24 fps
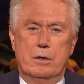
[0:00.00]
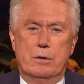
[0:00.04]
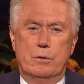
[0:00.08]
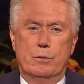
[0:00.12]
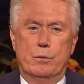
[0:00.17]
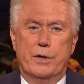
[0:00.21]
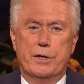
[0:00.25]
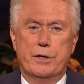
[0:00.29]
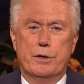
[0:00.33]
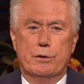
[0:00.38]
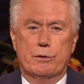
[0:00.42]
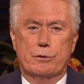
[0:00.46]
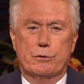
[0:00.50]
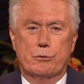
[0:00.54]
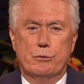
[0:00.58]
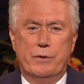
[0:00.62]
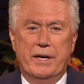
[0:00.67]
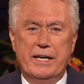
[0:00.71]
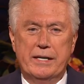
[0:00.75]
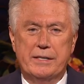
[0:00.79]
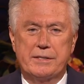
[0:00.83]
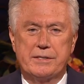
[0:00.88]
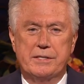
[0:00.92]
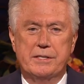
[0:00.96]
"When your
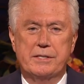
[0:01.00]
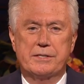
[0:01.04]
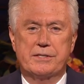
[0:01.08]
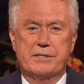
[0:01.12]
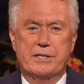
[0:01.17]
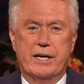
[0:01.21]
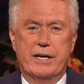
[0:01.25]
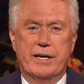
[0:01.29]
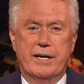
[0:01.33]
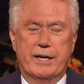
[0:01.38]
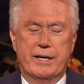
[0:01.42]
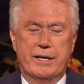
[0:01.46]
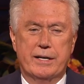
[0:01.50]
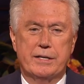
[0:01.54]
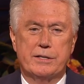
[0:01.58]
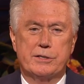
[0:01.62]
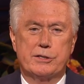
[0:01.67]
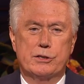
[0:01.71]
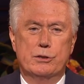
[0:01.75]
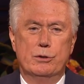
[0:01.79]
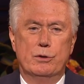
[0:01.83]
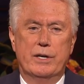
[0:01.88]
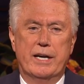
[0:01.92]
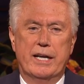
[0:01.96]
greatest desire is
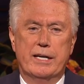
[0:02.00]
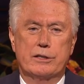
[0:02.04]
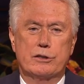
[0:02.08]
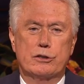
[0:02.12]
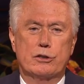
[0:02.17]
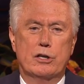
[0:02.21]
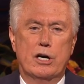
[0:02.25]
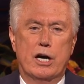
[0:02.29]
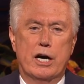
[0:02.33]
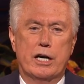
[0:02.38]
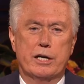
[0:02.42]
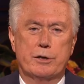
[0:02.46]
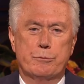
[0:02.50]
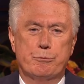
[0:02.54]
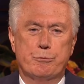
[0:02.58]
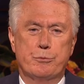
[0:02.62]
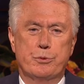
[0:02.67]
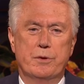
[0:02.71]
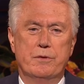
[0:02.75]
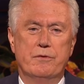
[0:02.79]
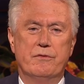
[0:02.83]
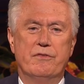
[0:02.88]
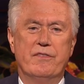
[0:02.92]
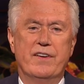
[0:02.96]
to let God
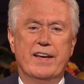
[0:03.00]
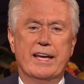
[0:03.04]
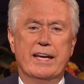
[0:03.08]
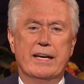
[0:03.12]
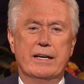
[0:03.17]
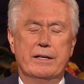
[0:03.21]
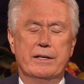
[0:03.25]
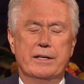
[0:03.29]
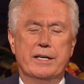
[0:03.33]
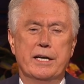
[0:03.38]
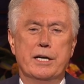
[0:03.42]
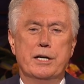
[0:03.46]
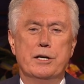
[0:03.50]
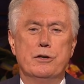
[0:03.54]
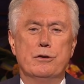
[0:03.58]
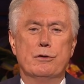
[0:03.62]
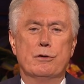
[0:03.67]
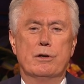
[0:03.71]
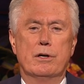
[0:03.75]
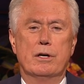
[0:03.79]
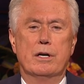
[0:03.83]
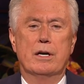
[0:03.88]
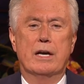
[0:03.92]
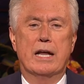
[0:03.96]
prevail in
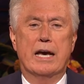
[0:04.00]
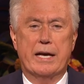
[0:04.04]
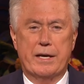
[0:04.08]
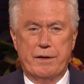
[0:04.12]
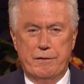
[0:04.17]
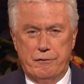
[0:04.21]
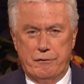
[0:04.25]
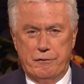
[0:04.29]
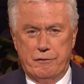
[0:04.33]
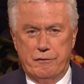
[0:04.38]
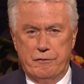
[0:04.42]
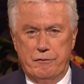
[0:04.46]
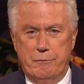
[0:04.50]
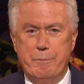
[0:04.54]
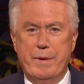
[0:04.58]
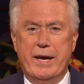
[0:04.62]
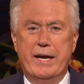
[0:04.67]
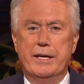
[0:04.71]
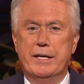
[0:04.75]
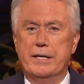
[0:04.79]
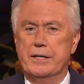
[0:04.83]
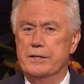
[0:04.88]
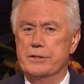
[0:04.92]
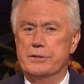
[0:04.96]
your life,
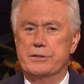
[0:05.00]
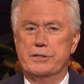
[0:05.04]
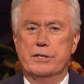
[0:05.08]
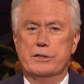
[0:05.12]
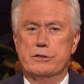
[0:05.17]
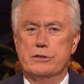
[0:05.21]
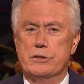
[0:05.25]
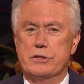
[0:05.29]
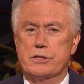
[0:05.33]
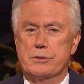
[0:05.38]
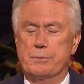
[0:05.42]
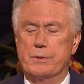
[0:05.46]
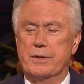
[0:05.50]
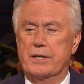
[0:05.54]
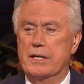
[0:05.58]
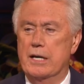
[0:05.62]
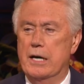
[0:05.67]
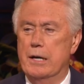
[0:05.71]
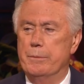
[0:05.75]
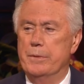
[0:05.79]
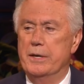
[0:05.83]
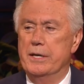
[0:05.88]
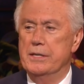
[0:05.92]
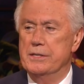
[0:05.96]
many decisions
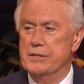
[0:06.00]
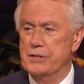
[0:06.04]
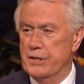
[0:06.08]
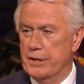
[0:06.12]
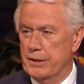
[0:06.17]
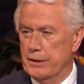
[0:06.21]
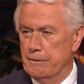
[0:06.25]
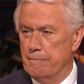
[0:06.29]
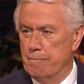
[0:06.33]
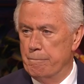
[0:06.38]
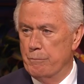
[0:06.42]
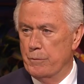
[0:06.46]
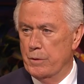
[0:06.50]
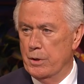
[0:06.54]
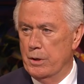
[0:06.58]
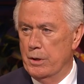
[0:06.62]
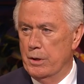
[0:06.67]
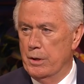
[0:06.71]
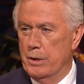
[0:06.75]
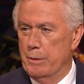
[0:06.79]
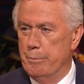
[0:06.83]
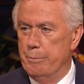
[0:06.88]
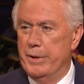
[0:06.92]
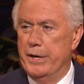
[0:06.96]
become easier.
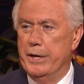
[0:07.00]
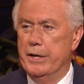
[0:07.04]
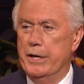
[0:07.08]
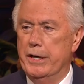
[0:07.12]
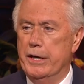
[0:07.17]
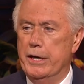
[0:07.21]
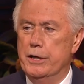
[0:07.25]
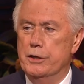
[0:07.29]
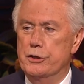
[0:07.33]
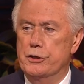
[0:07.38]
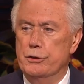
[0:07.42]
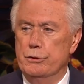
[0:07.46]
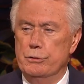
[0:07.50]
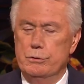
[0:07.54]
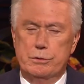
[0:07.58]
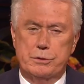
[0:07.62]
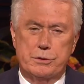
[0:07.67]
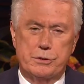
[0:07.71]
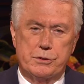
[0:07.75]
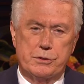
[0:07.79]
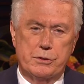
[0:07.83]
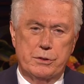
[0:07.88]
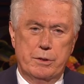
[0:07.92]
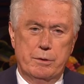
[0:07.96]
Many
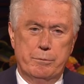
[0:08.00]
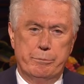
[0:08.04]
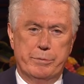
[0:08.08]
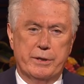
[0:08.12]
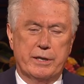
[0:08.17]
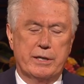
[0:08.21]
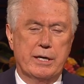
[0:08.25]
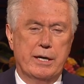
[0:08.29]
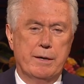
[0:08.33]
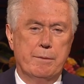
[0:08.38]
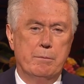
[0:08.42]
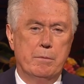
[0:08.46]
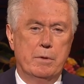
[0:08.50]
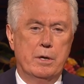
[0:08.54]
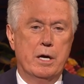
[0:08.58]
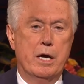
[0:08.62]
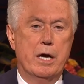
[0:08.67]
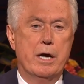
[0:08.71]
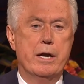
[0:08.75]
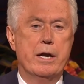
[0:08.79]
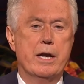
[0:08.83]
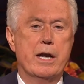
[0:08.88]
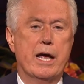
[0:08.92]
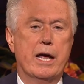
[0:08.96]
issues become
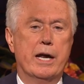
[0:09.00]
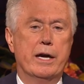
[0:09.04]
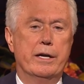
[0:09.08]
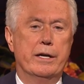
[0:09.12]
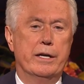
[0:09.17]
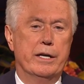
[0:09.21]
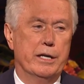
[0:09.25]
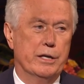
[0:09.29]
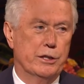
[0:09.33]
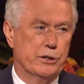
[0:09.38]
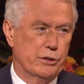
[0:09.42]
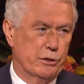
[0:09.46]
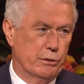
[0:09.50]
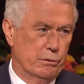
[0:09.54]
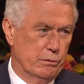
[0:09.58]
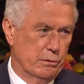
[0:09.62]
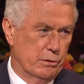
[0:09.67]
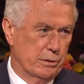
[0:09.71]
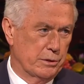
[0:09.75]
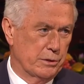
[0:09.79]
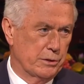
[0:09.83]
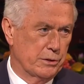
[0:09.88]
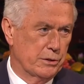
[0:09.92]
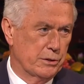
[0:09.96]

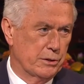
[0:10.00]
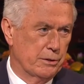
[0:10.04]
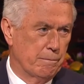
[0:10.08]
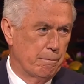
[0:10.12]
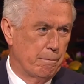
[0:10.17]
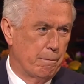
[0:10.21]
non-issues.